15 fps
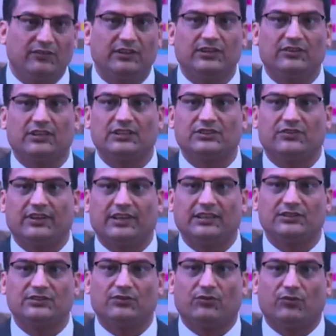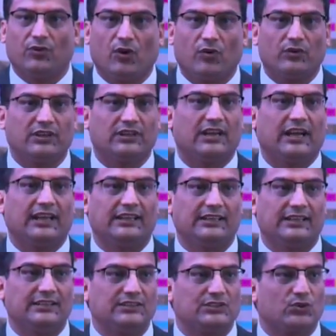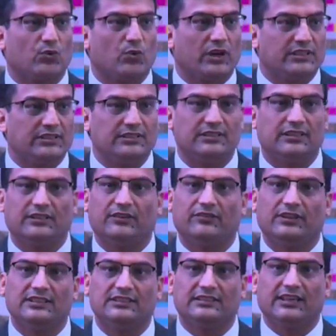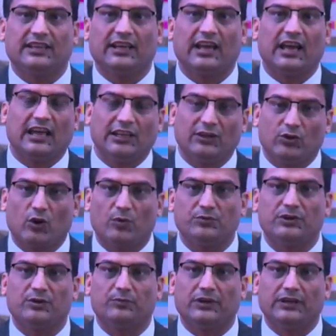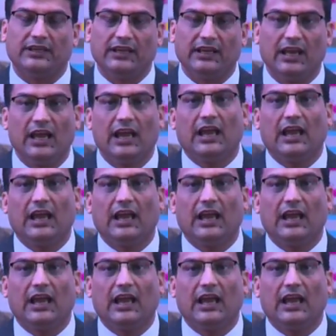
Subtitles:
interest rates, forward guidance, quantitative easing, helicopter money,